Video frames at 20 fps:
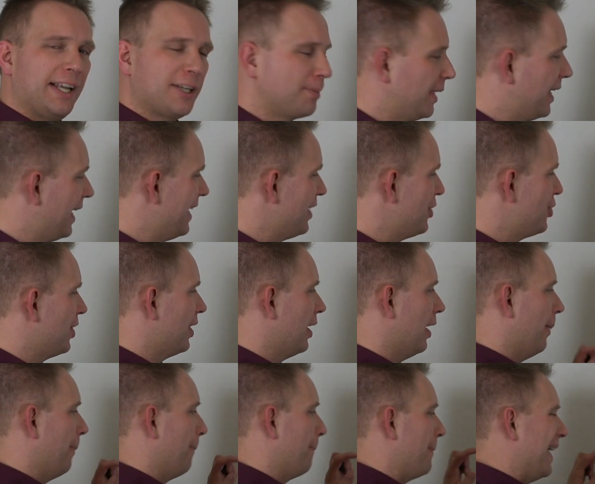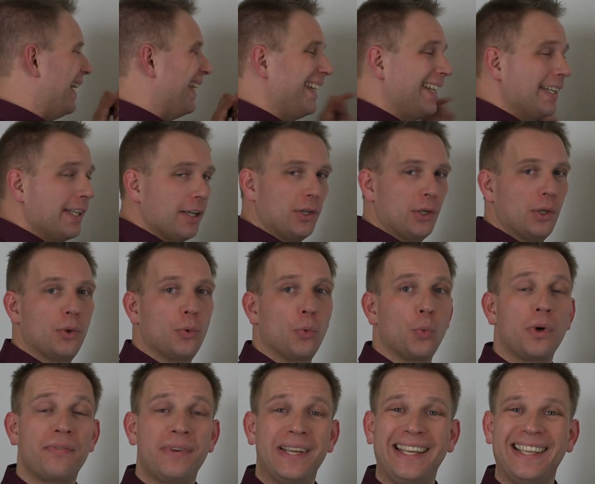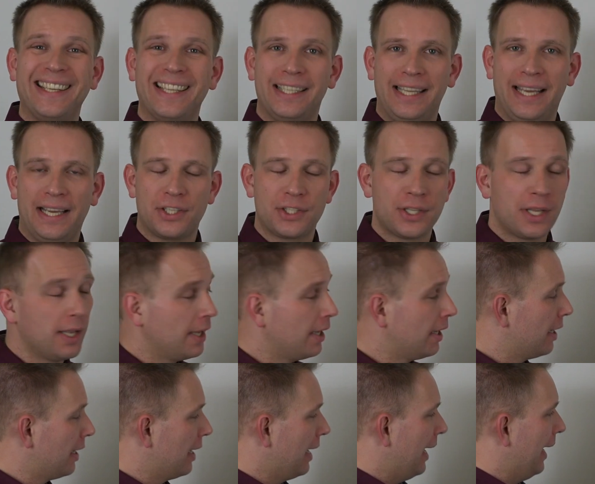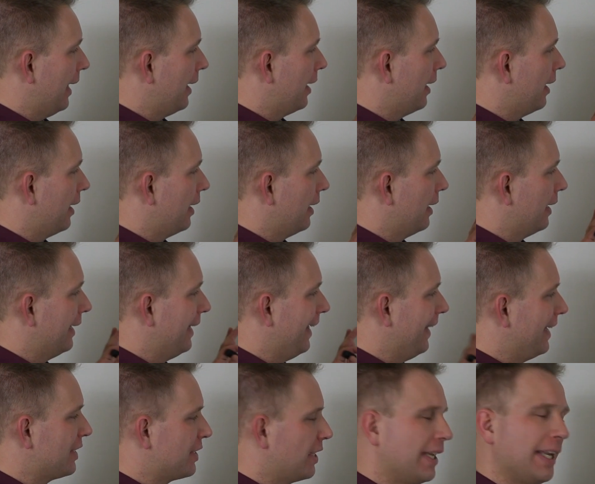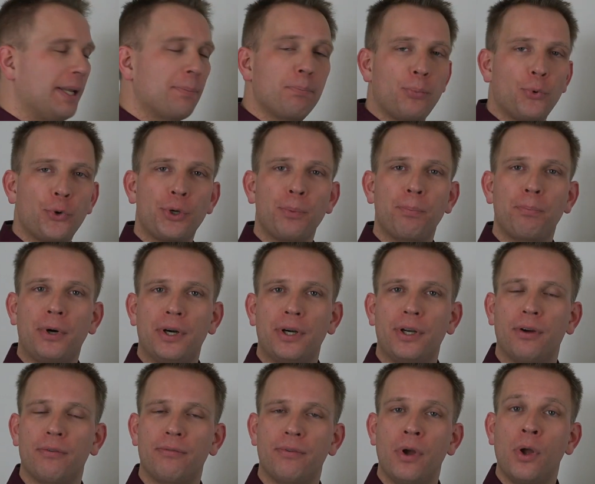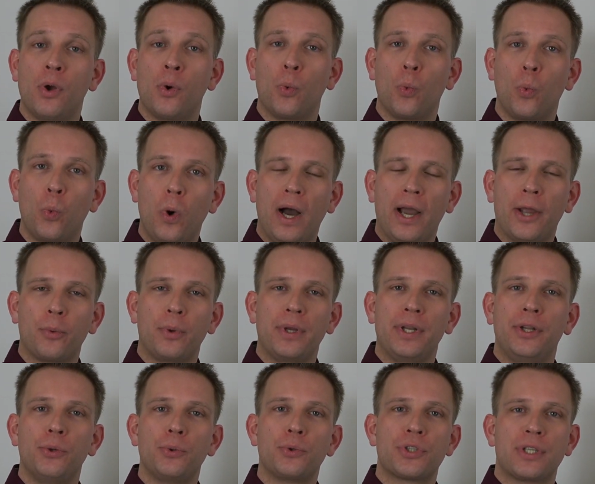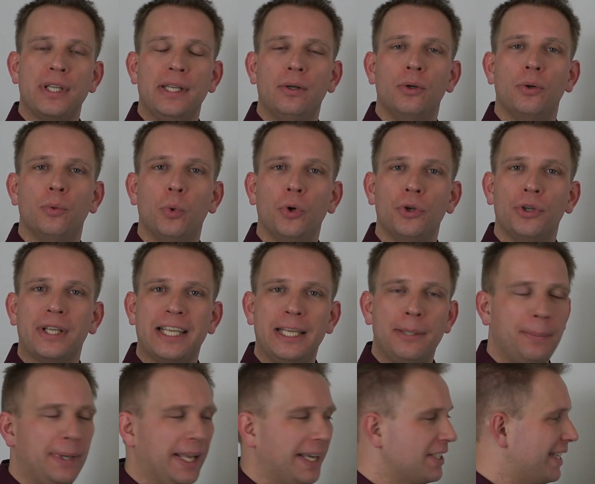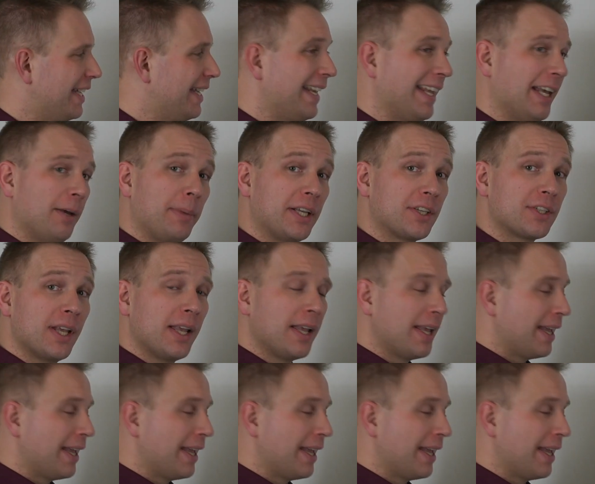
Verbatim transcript: explanation are mainly done within the text. And that is an important part of why we do still want to keep text in there. Because